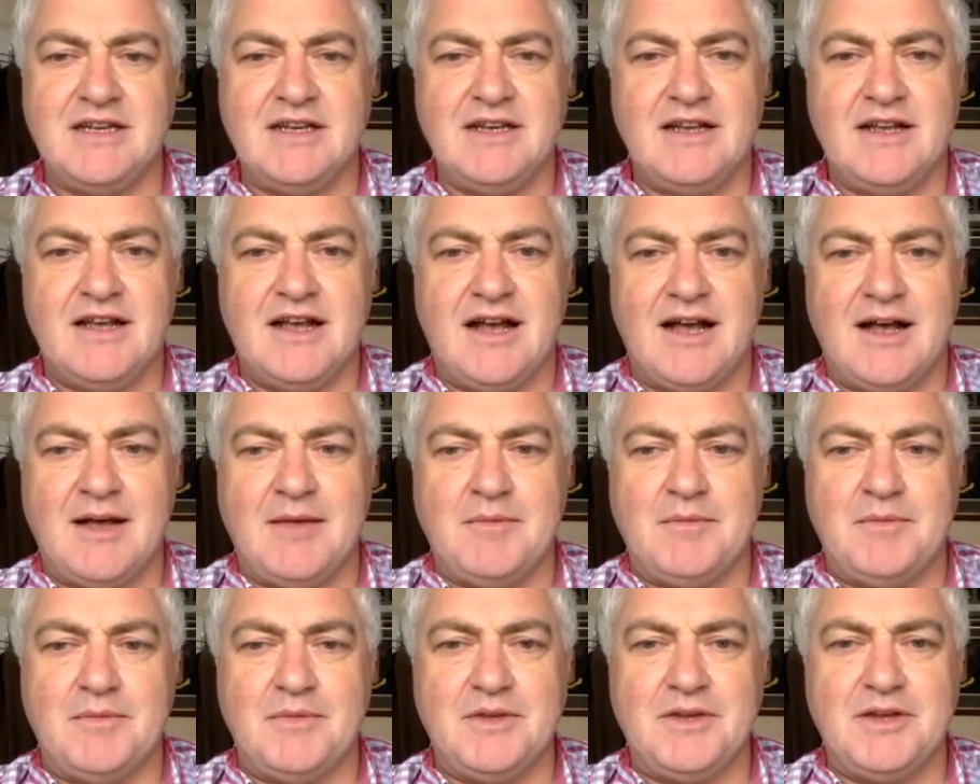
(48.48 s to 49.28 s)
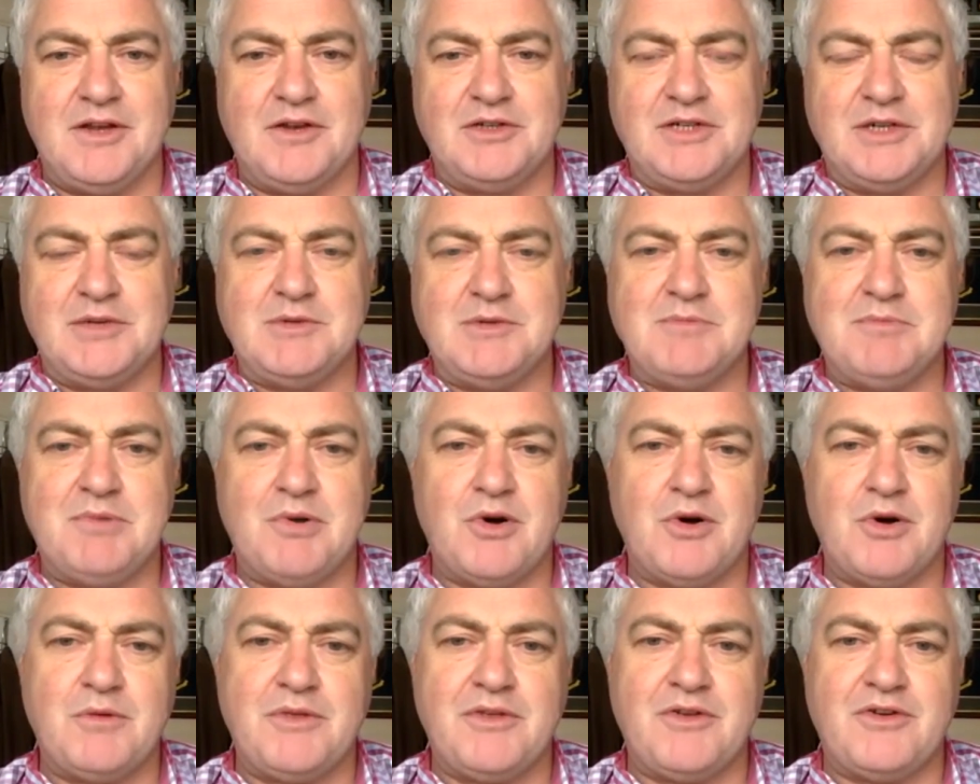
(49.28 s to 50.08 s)
you know, she was
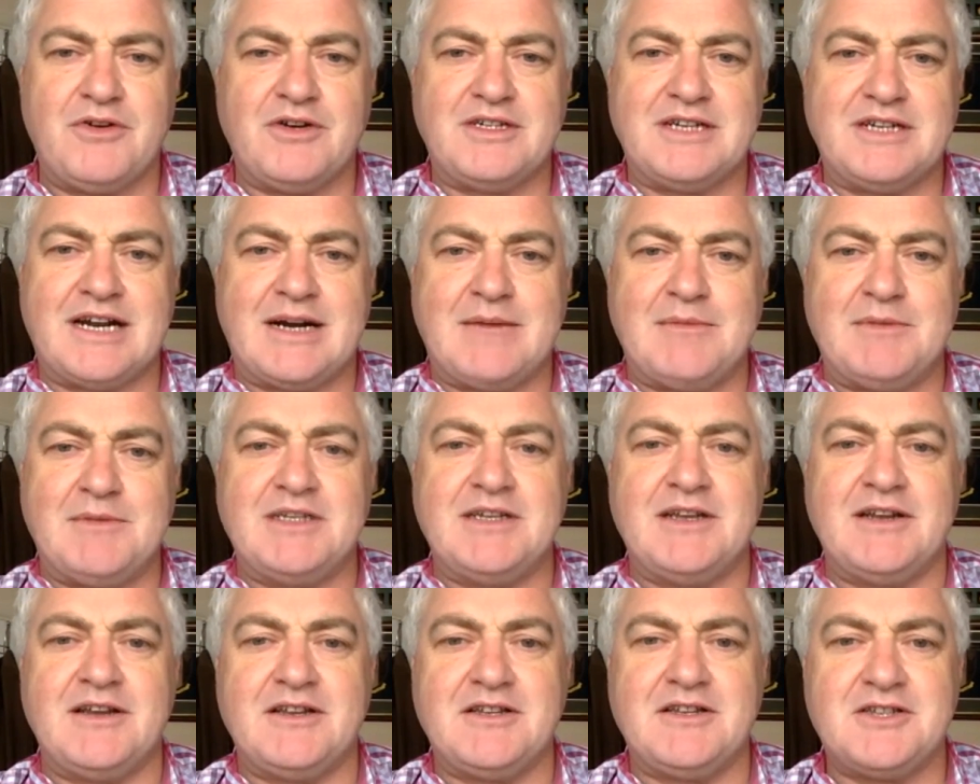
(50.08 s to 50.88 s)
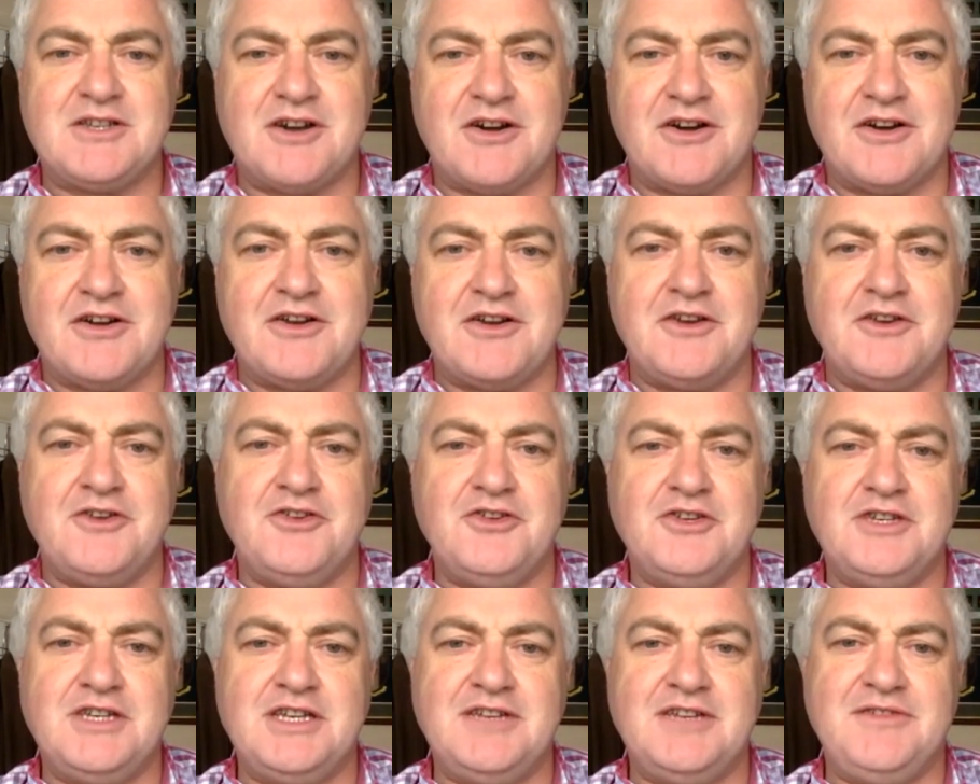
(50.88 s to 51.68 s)
bored with her retirement and had started a new
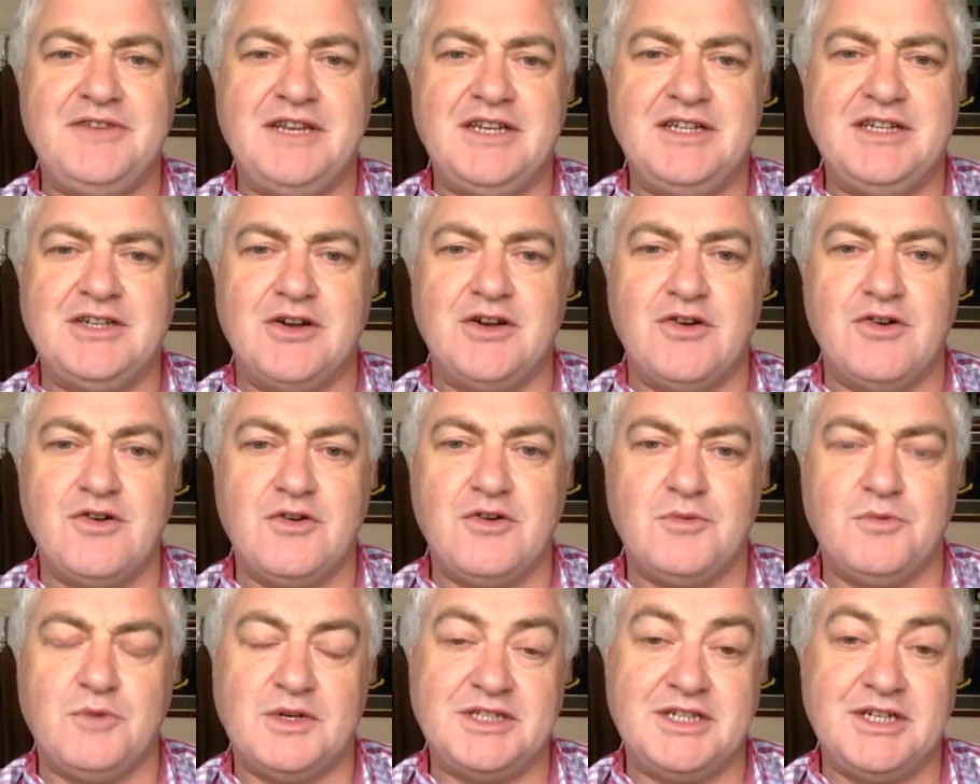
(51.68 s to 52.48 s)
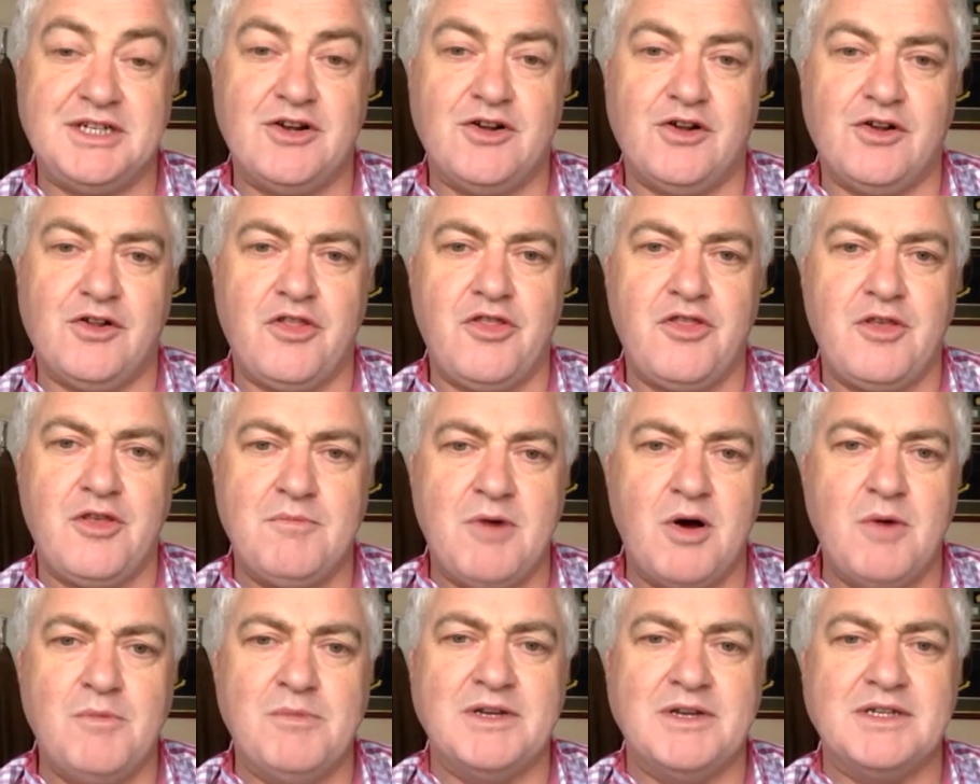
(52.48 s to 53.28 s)
TV show, which she called The
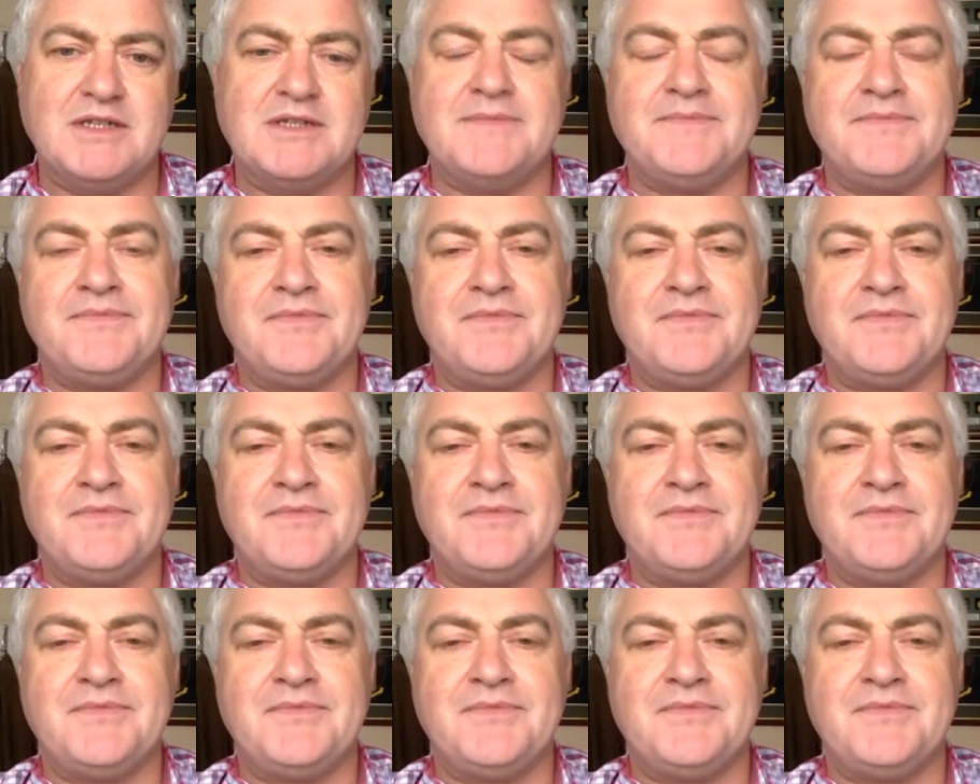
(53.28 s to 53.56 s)
Moment.